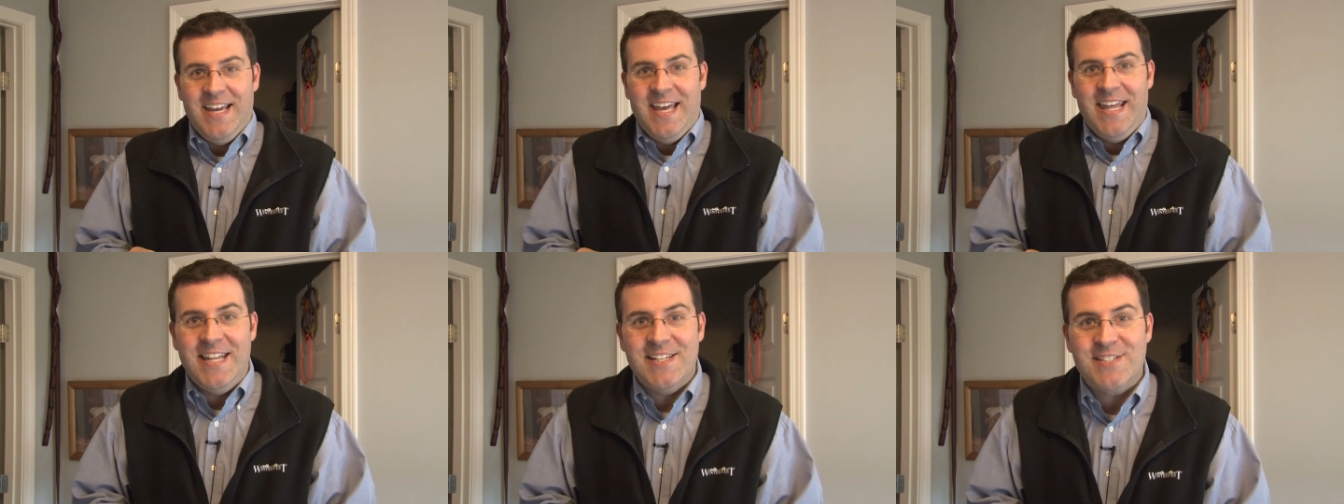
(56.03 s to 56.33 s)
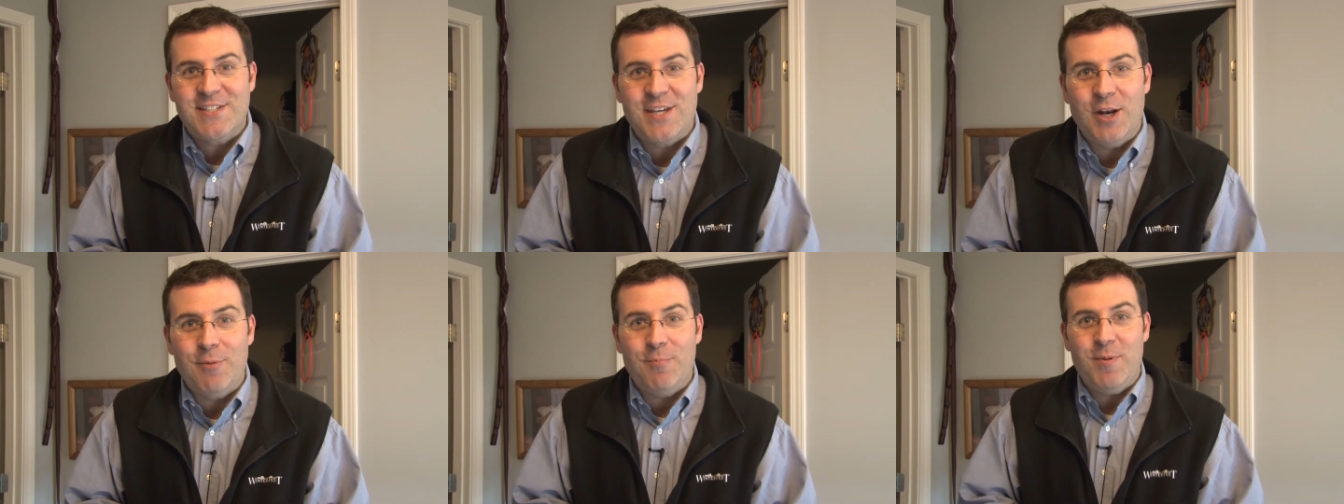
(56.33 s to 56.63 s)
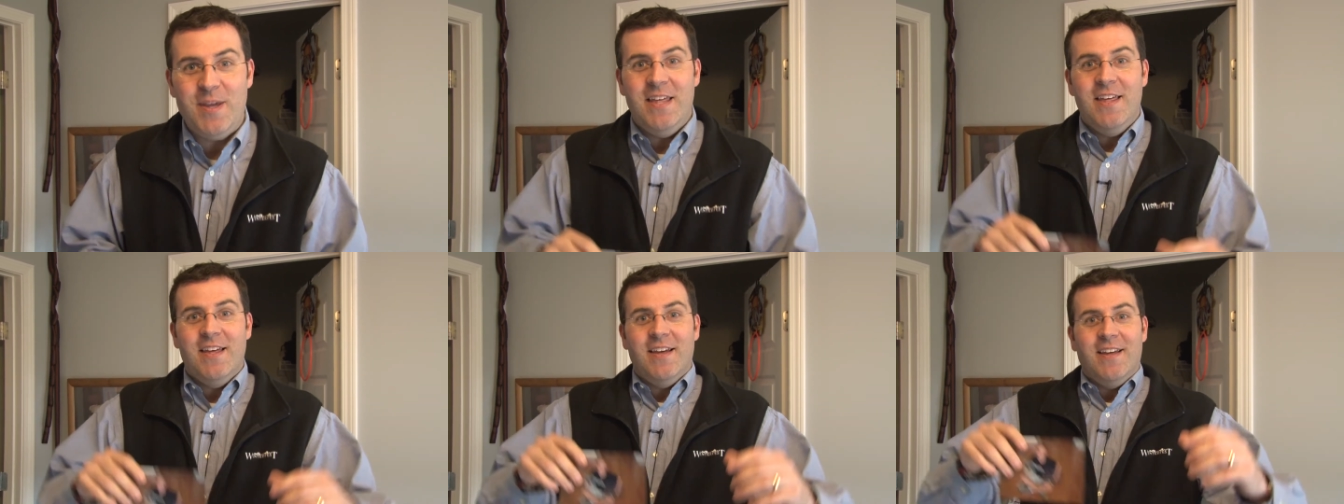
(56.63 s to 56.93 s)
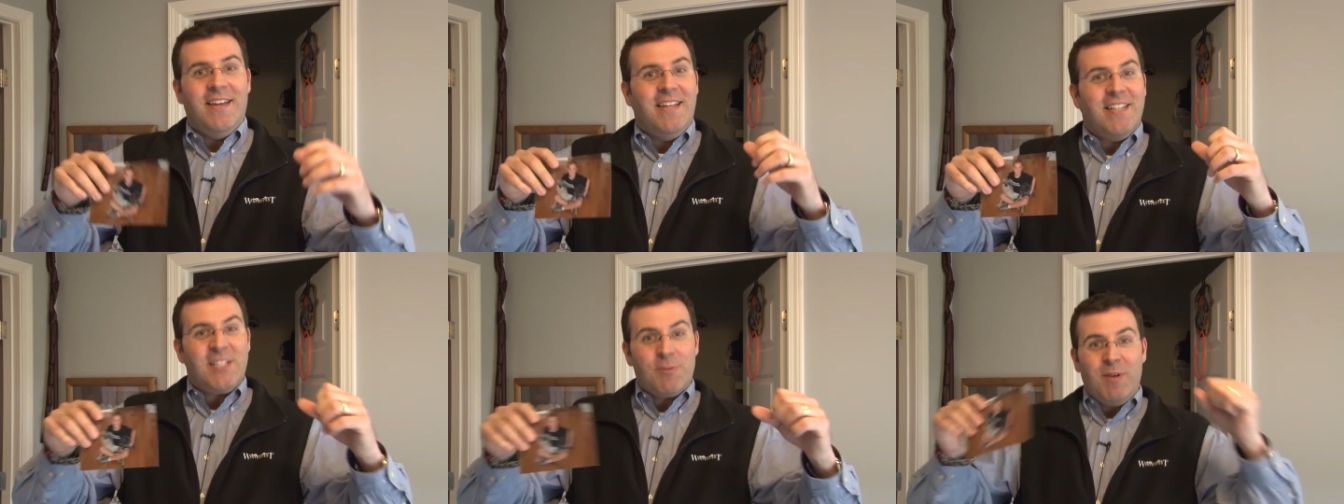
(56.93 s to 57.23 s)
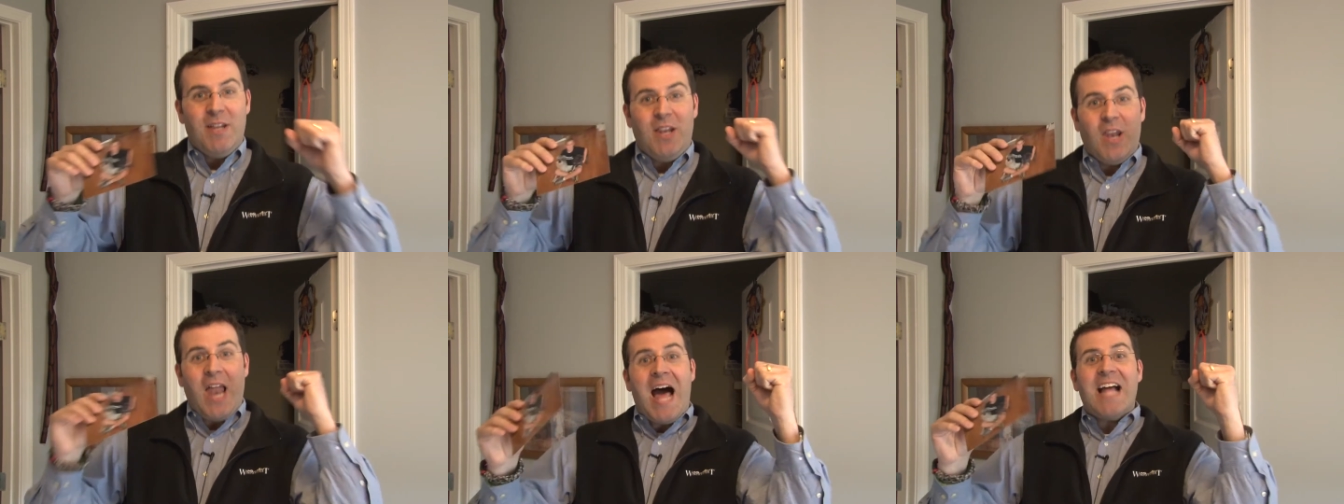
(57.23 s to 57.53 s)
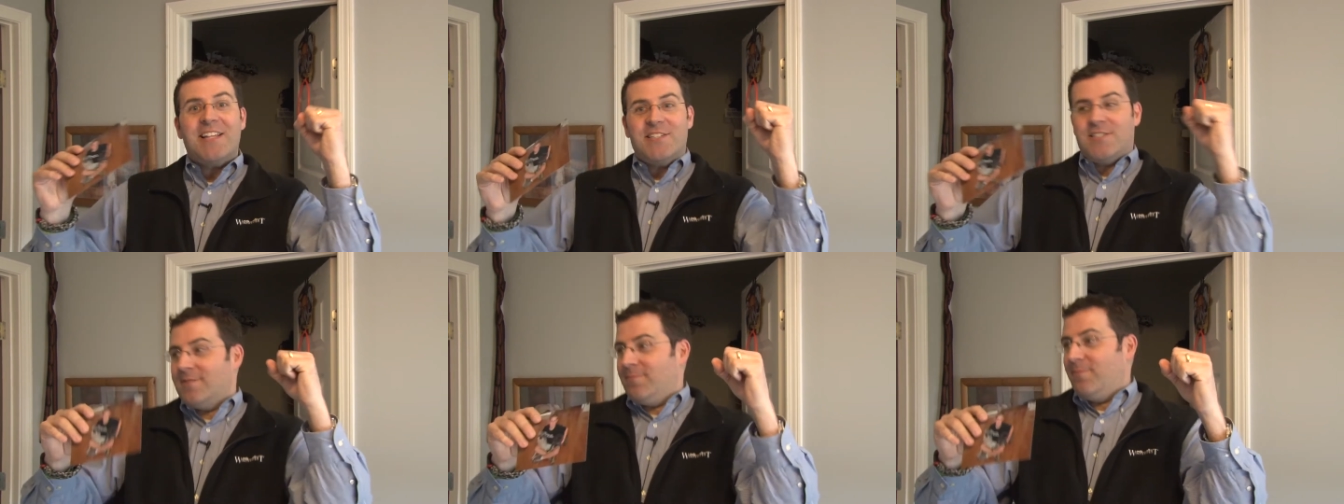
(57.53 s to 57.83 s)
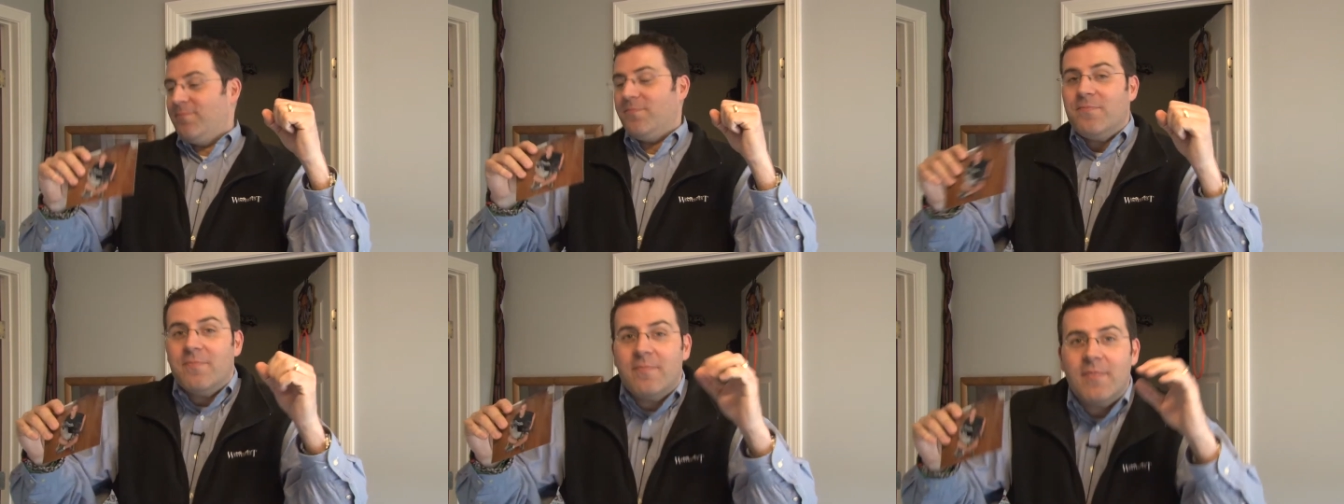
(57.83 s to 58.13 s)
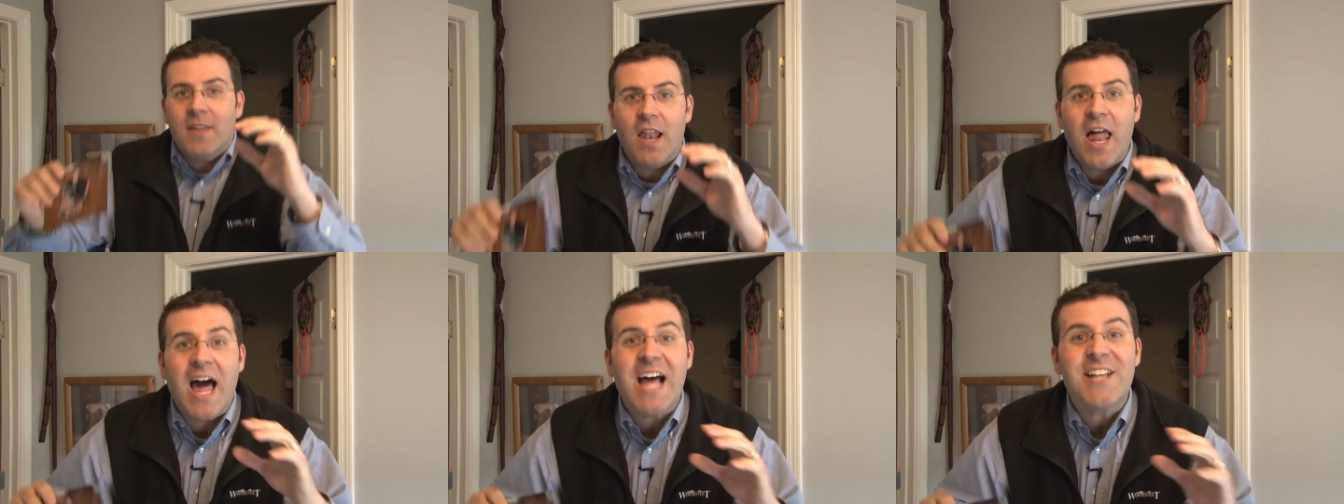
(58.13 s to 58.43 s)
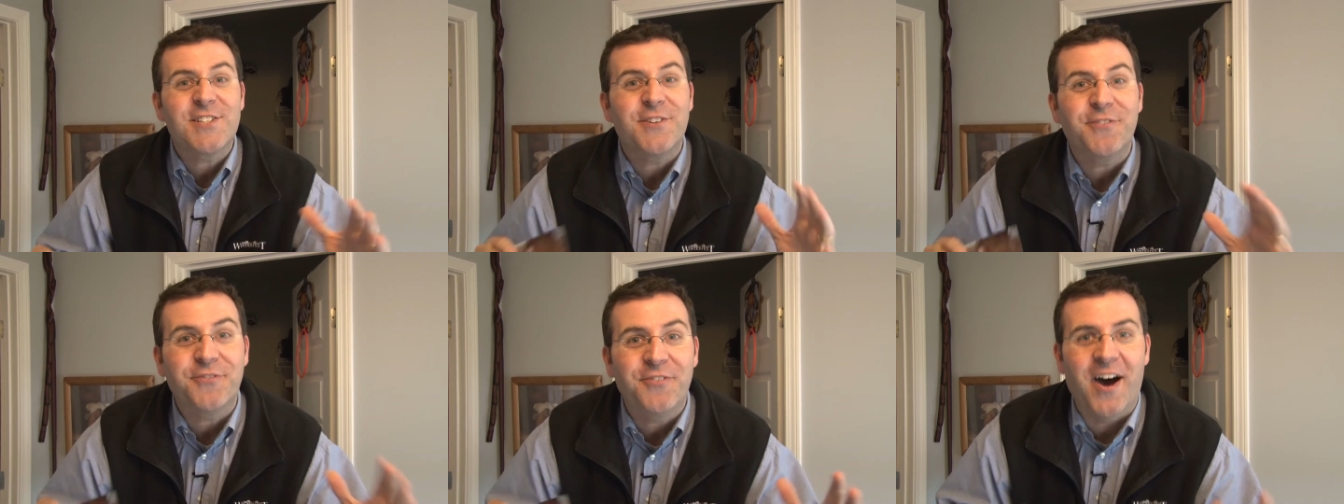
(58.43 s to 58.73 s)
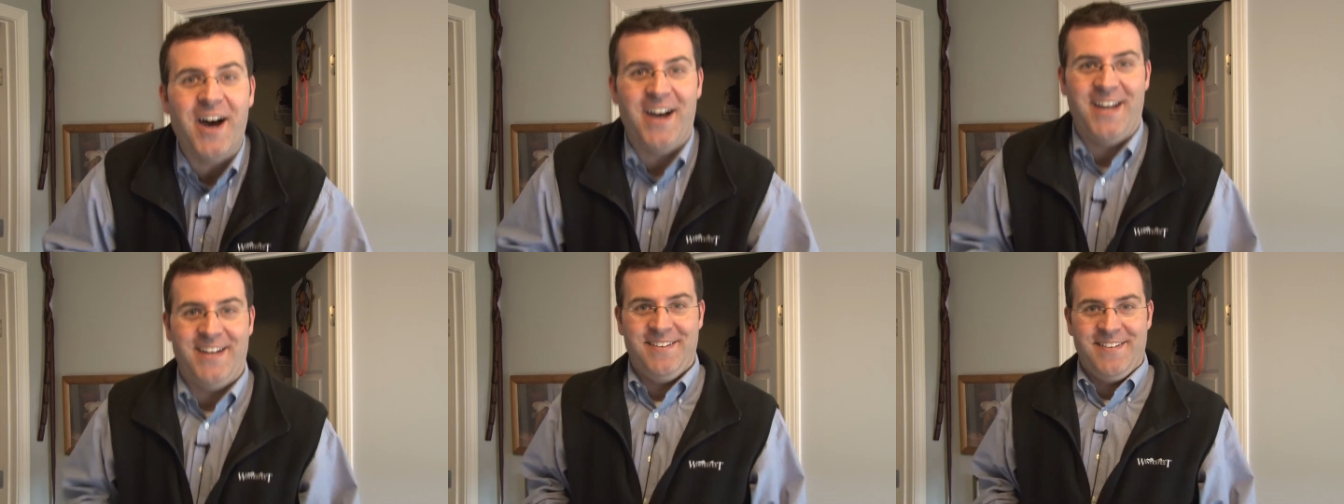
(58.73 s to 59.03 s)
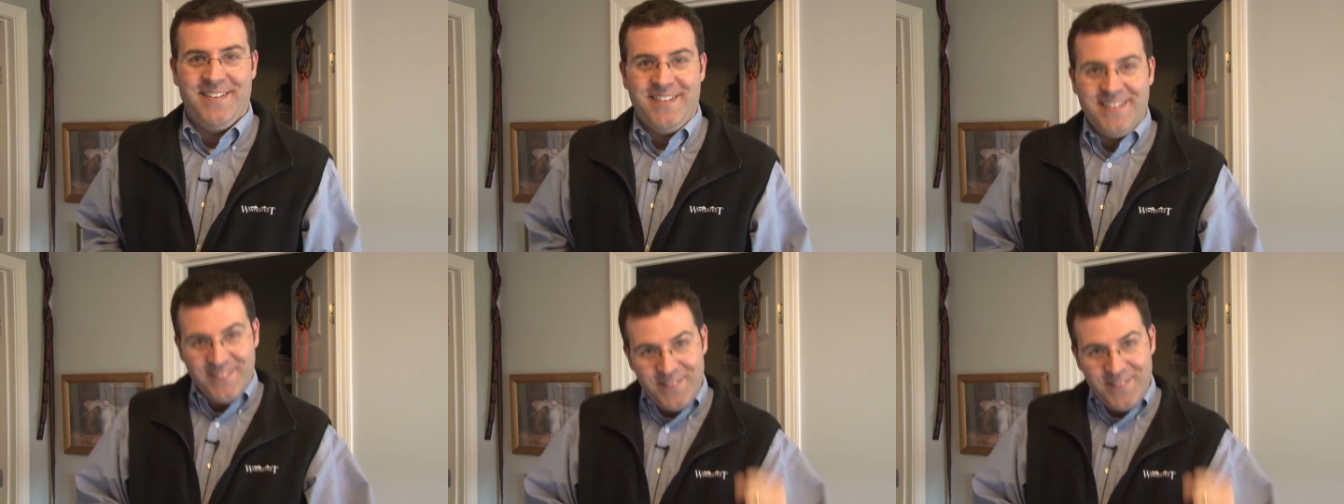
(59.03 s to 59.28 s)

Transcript: and it's gonna be it's gonna be lots, lots of fun.